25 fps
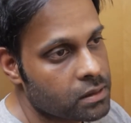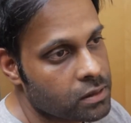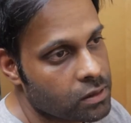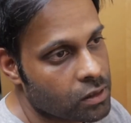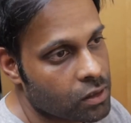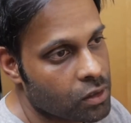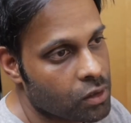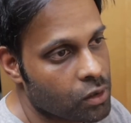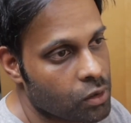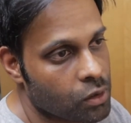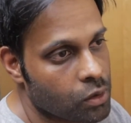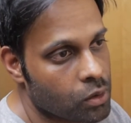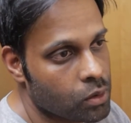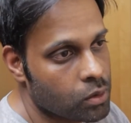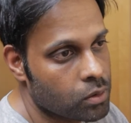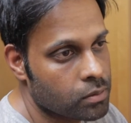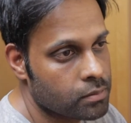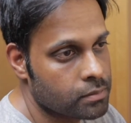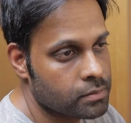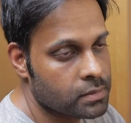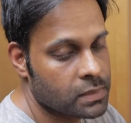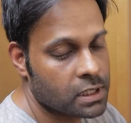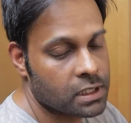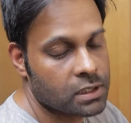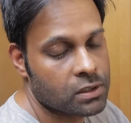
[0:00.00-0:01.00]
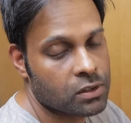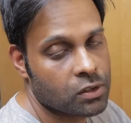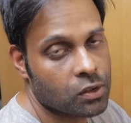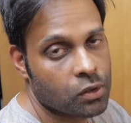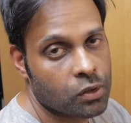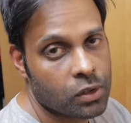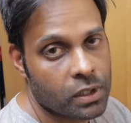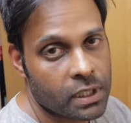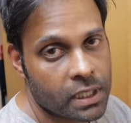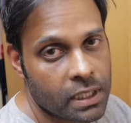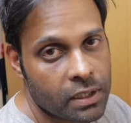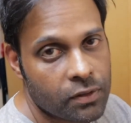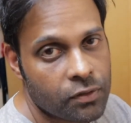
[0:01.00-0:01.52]
so there's no
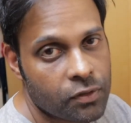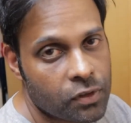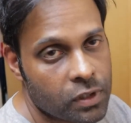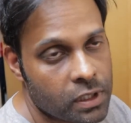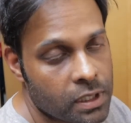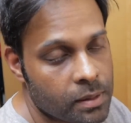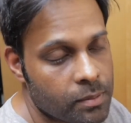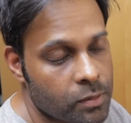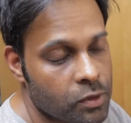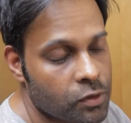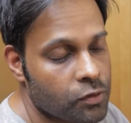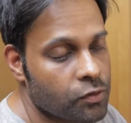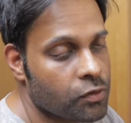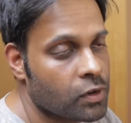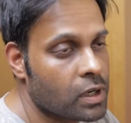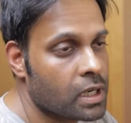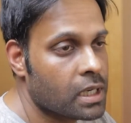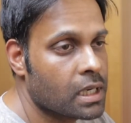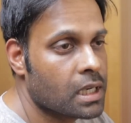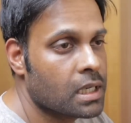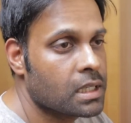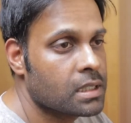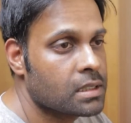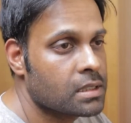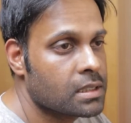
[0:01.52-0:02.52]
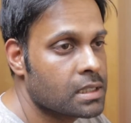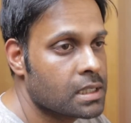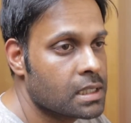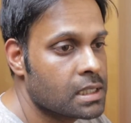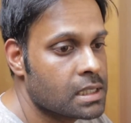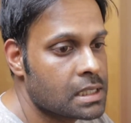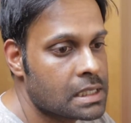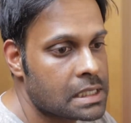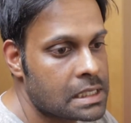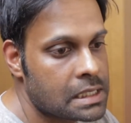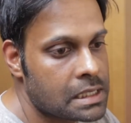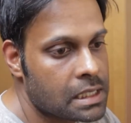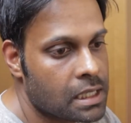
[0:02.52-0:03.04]
need for them to finance
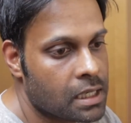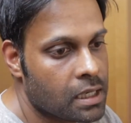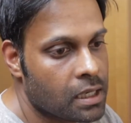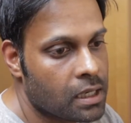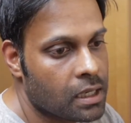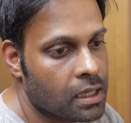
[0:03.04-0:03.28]
these,